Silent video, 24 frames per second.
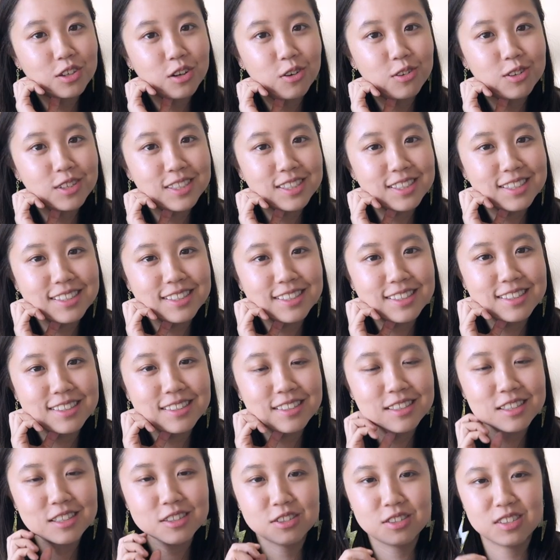the colder
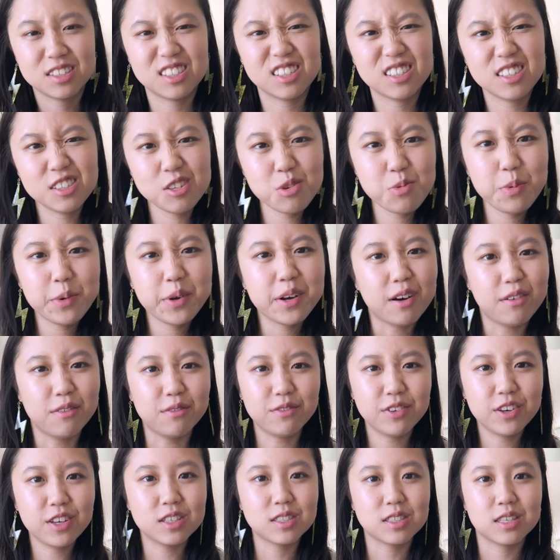seasons because they're just super
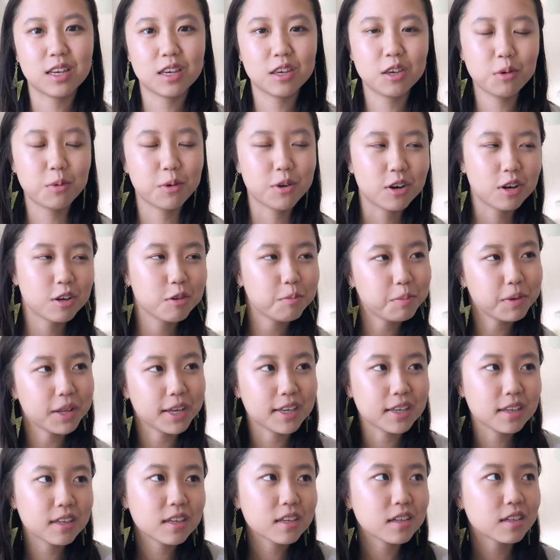comfy. It's like you're wearing a
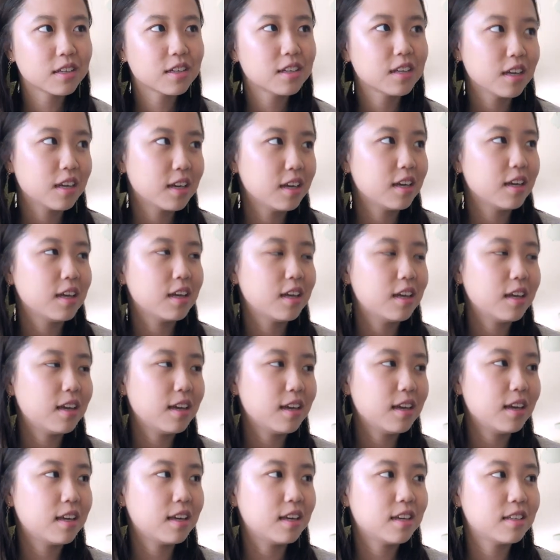blanket
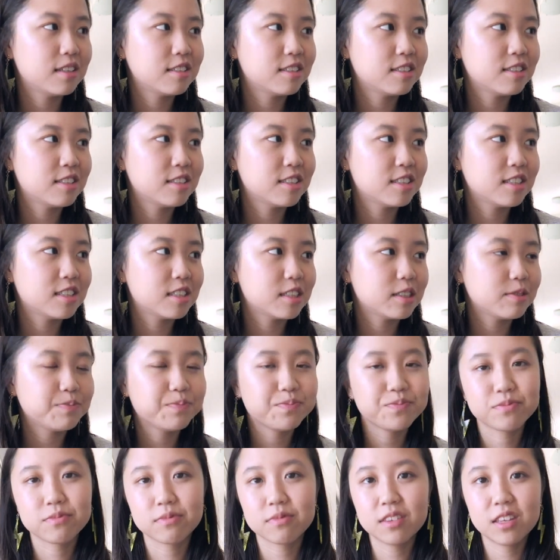and
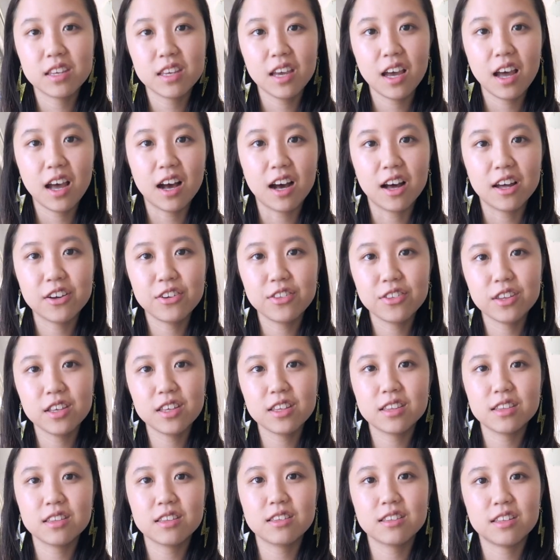yeah, I don't
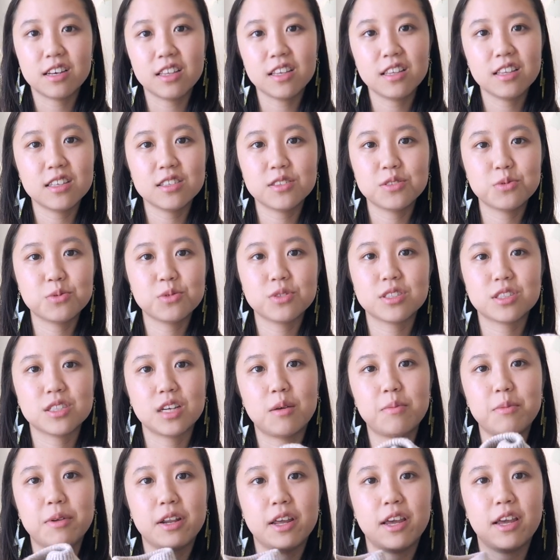think, I think this will just
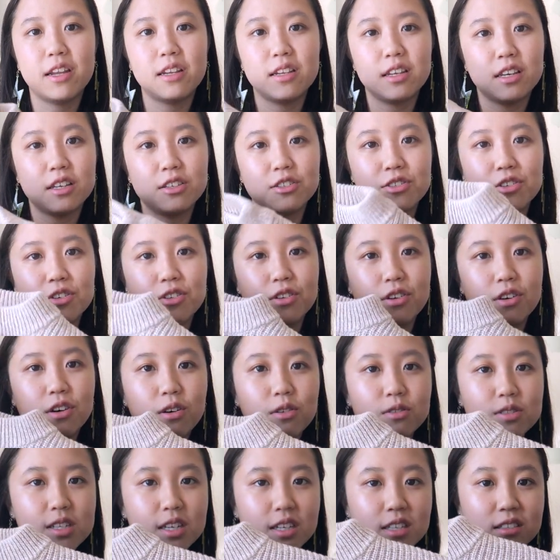come in handy during the
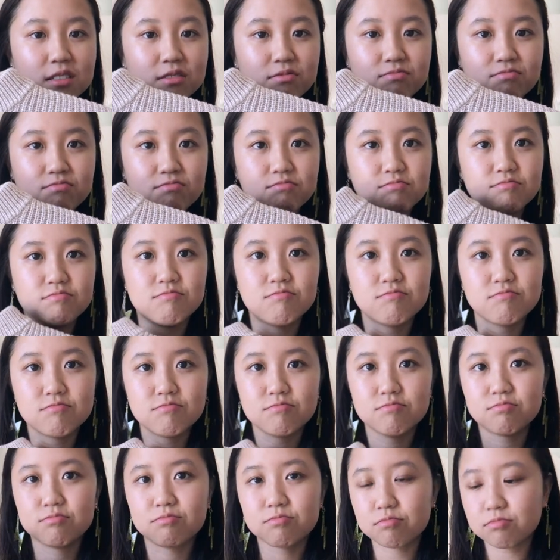whole season.
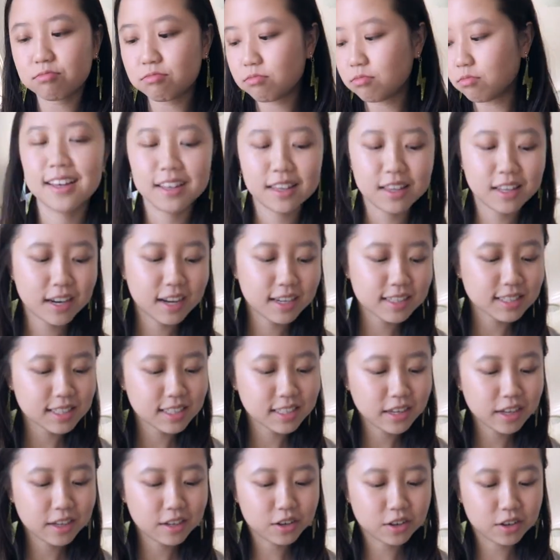The next
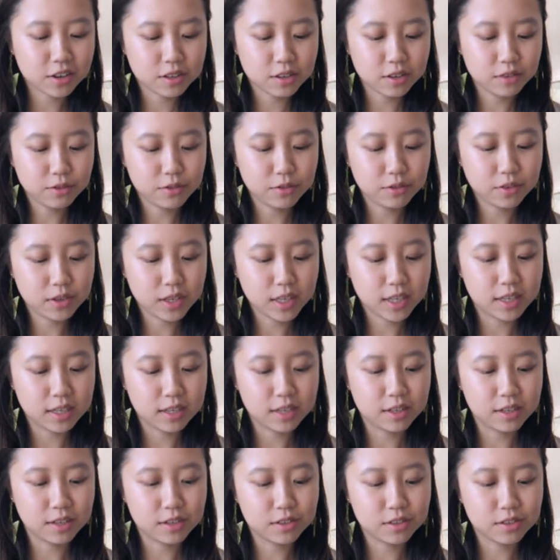thing I got
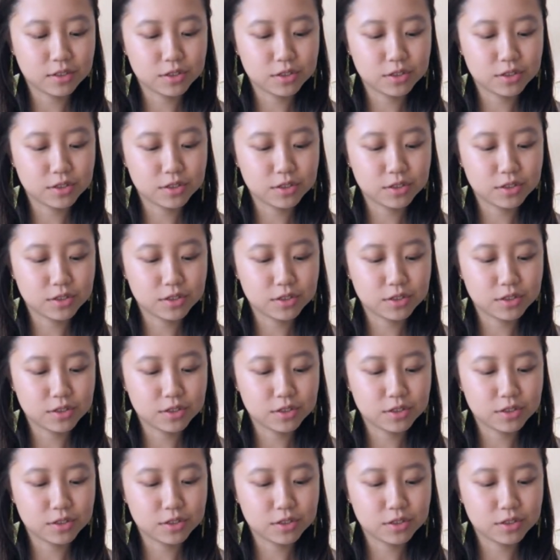in